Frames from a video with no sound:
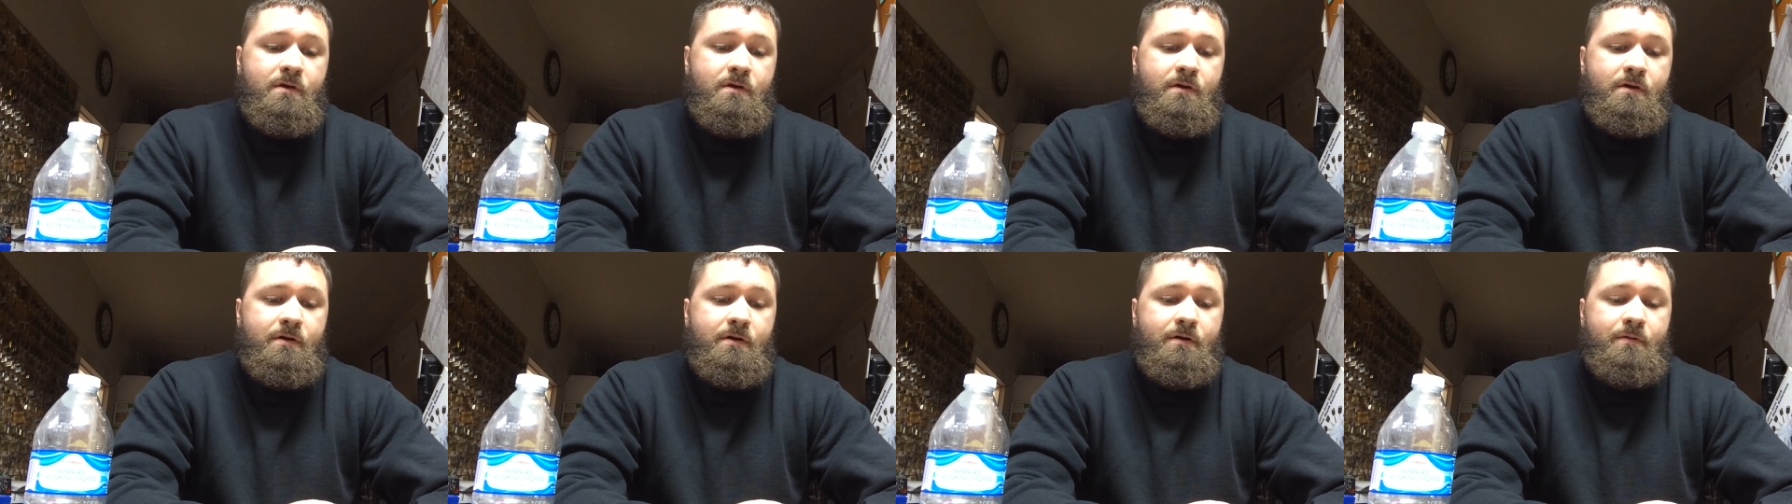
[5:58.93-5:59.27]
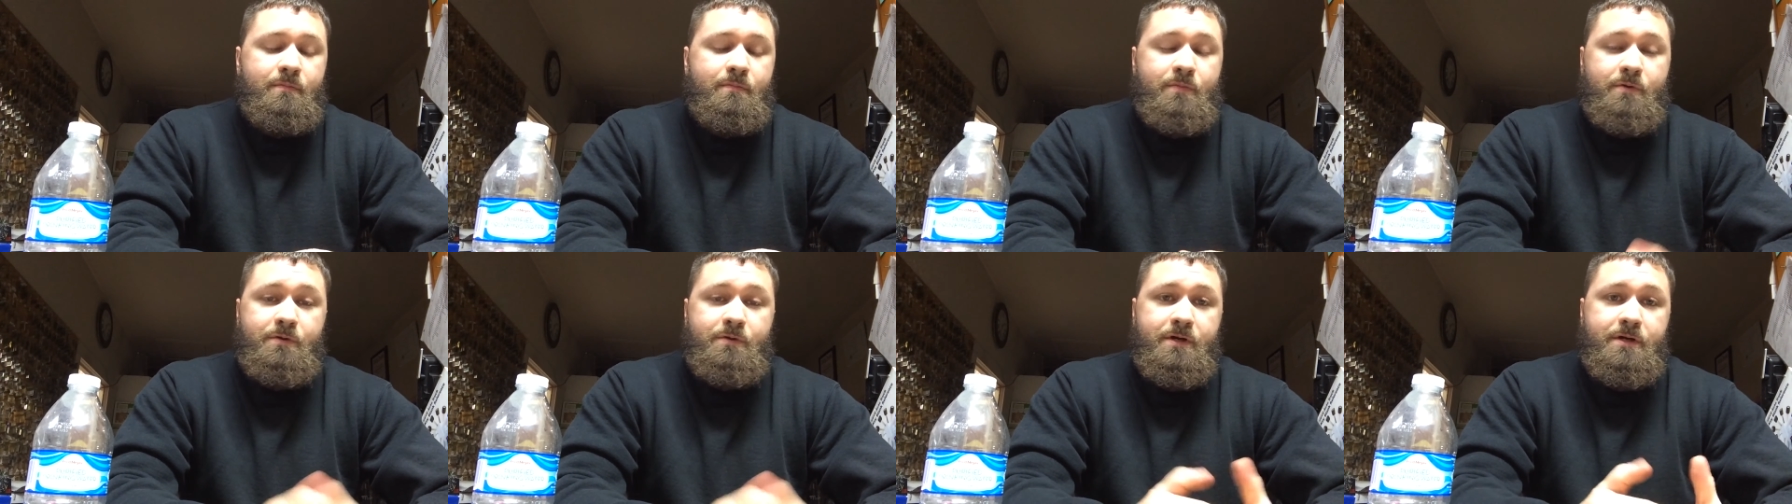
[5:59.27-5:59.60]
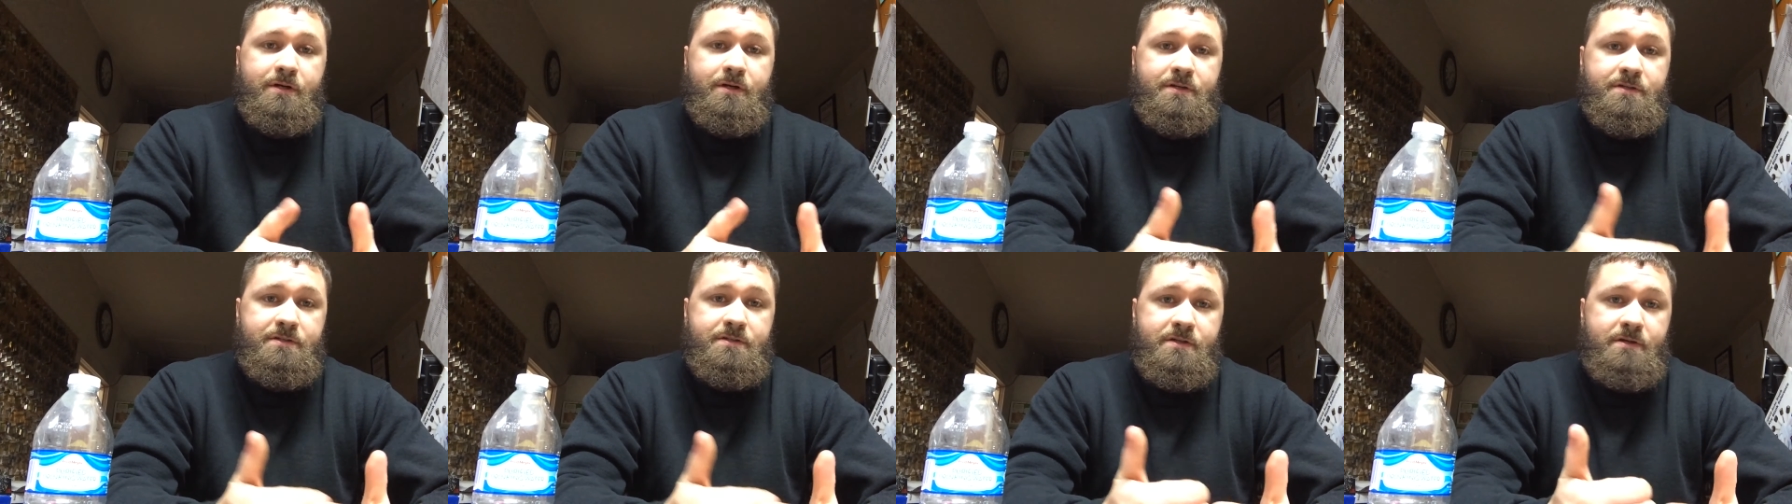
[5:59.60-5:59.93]
Um, but
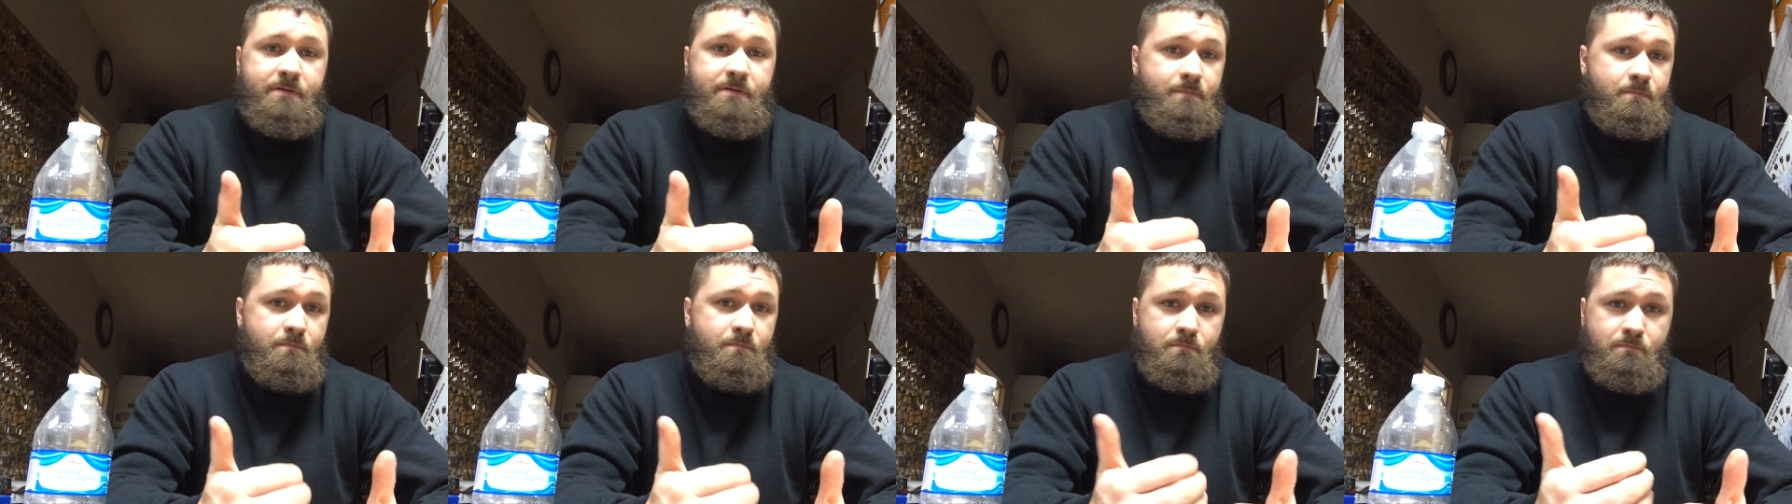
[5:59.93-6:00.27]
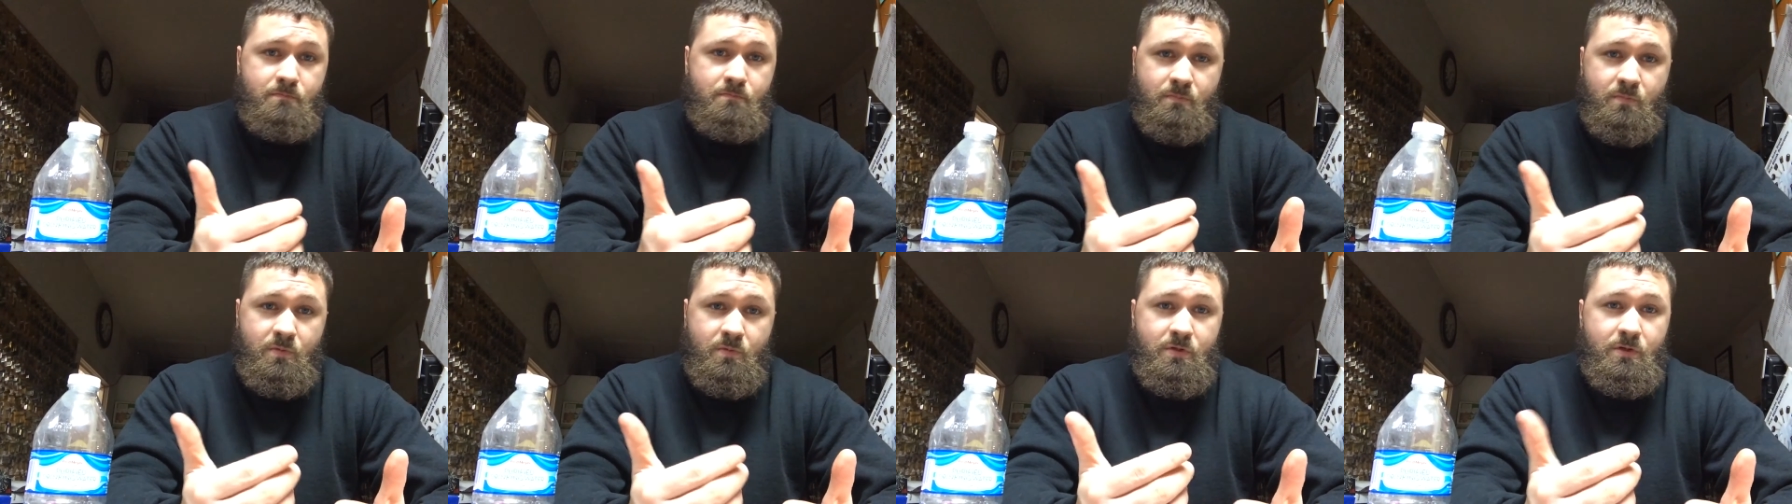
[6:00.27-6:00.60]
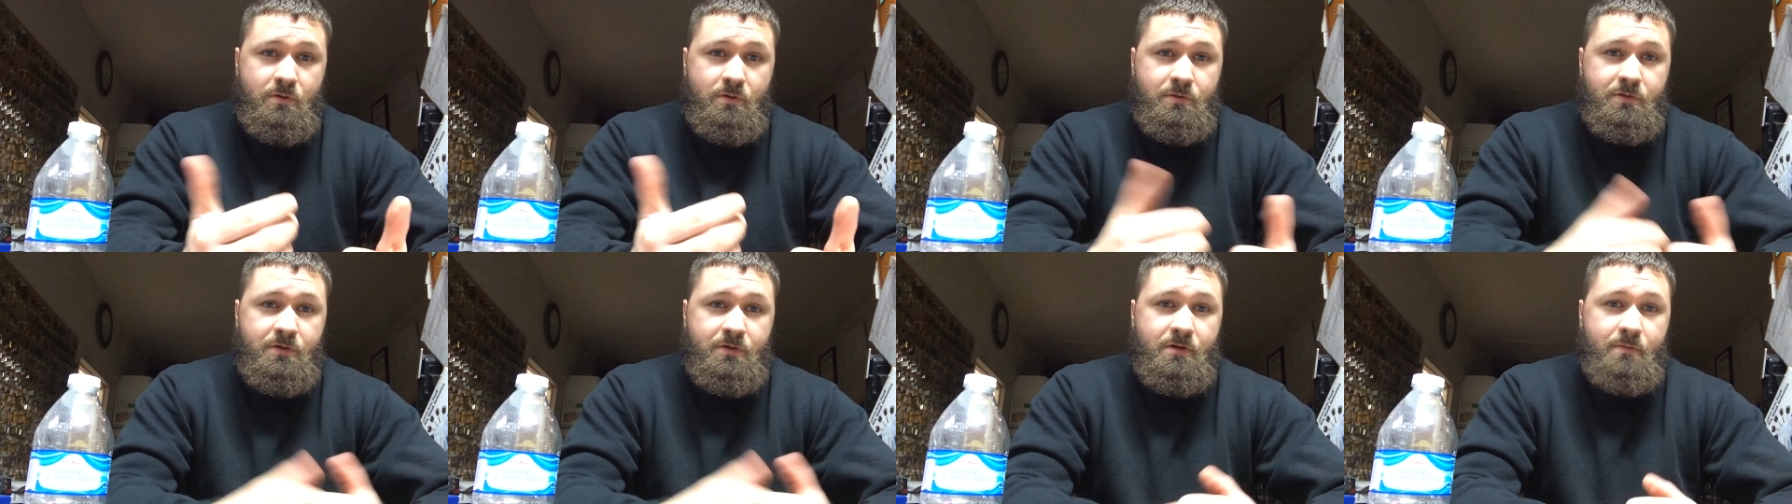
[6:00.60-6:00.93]
like I said,
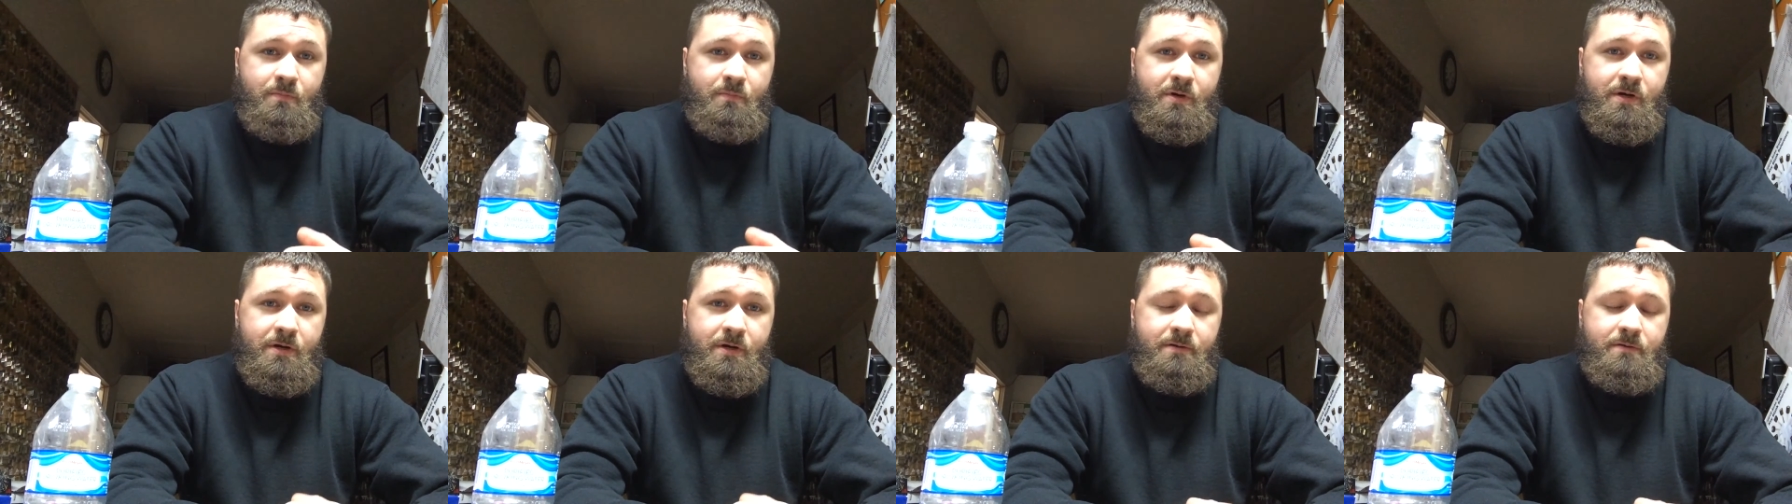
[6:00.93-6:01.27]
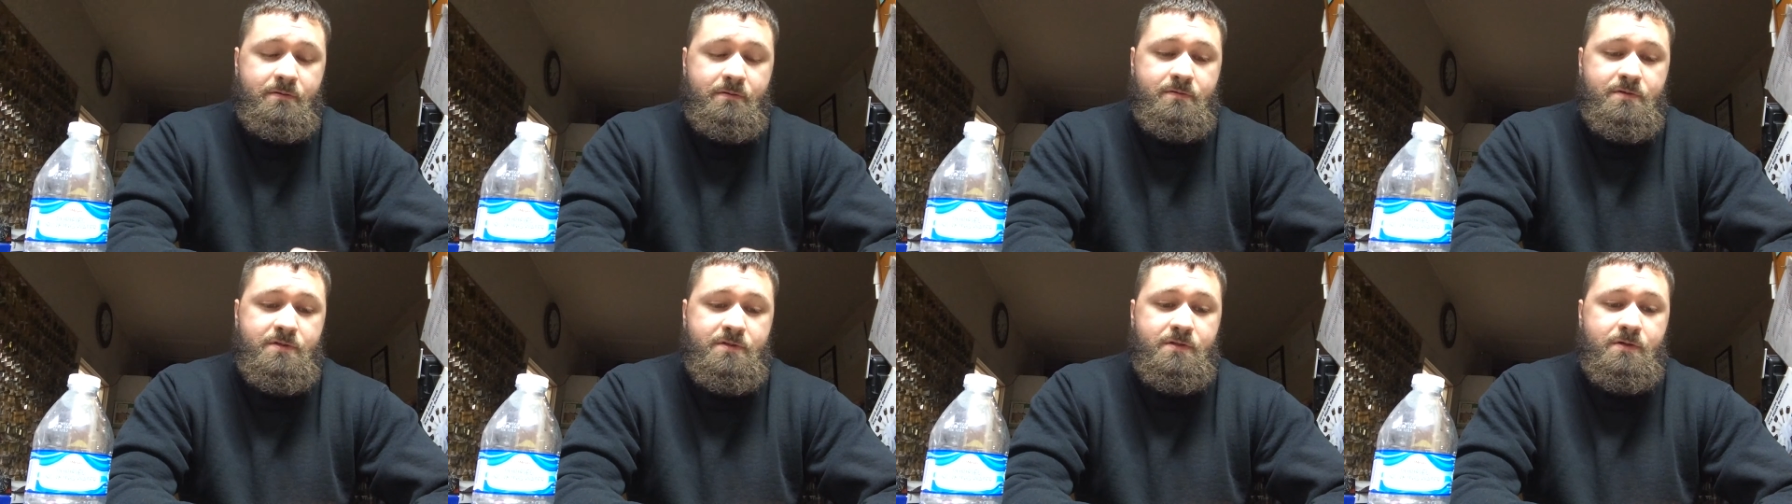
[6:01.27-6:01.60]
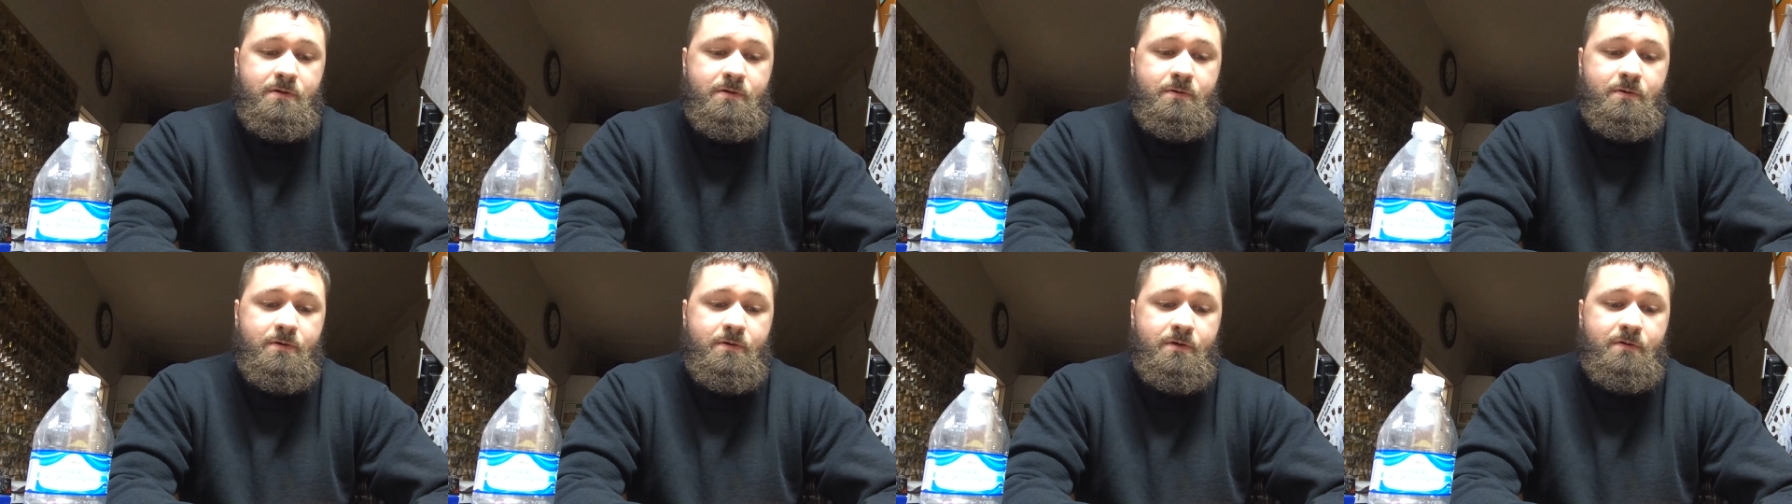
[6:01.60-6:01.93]
no tongue bite,
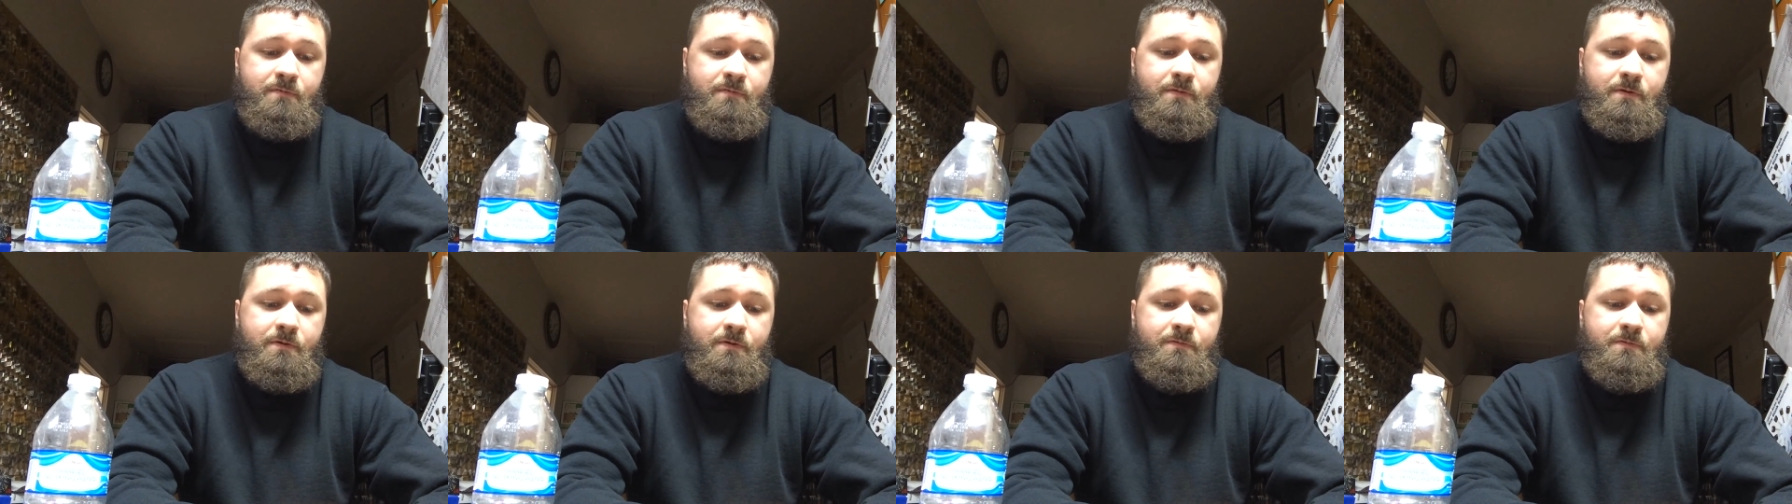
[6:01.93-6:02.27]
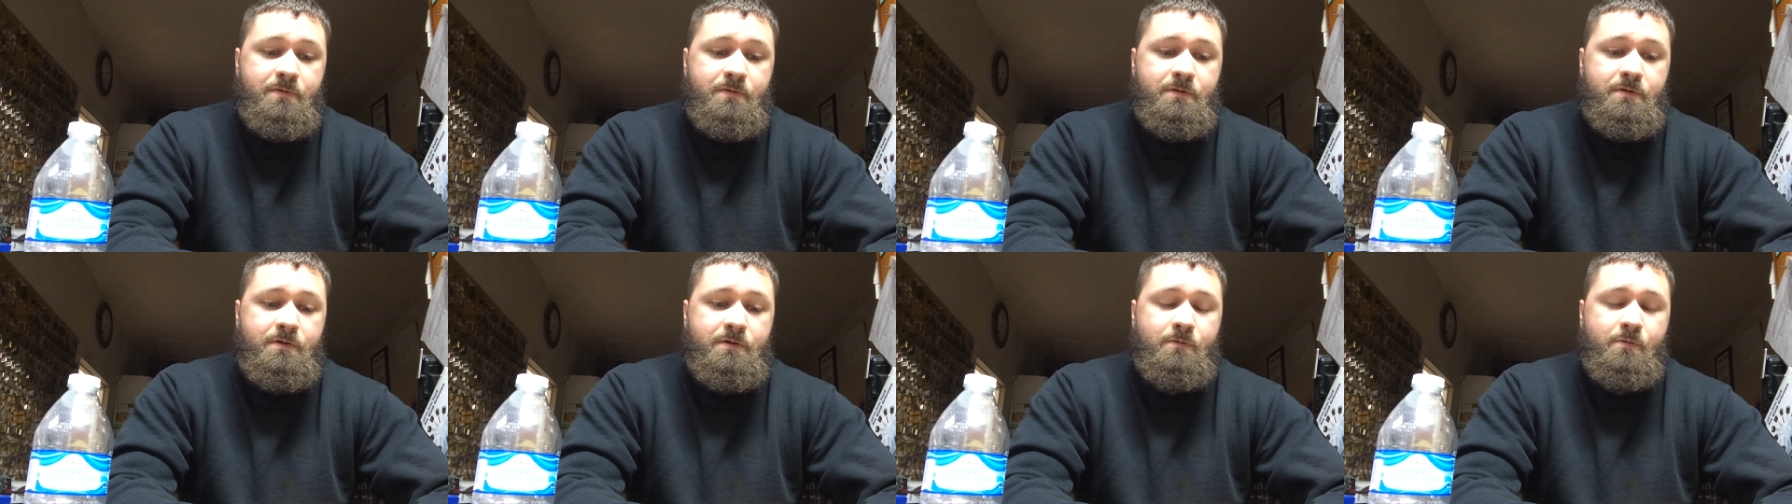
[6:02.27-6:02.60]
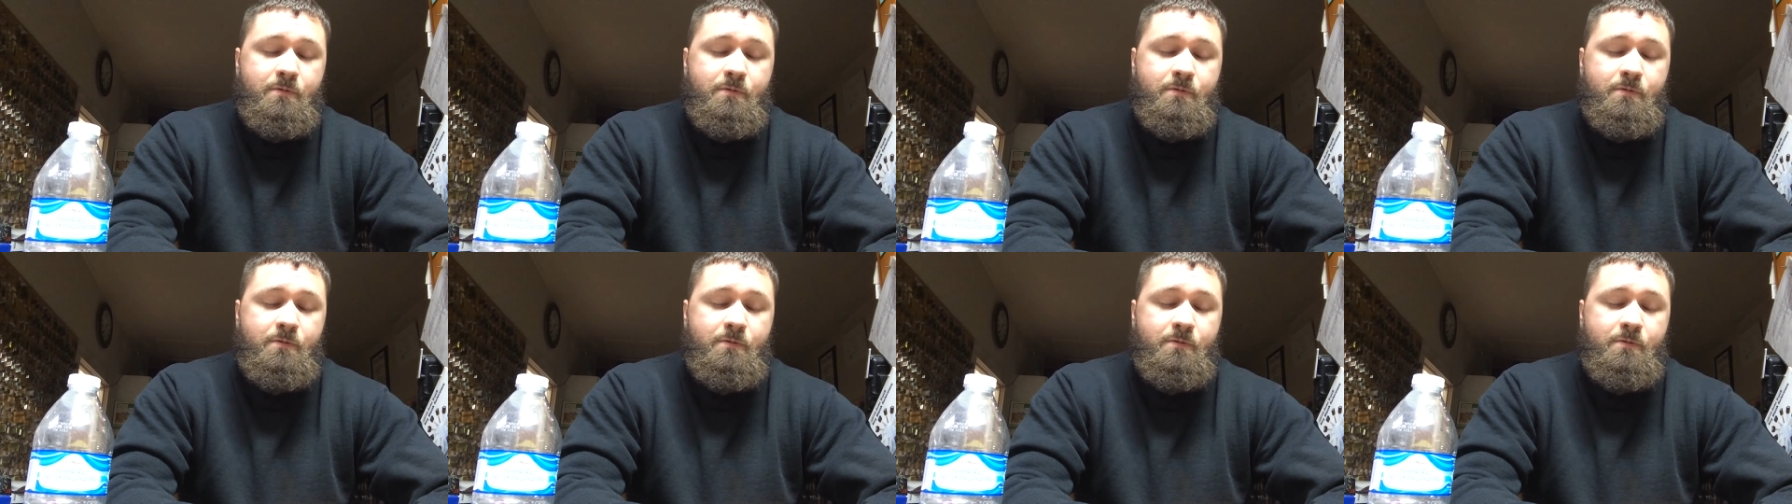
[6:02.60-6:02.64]
so even if you did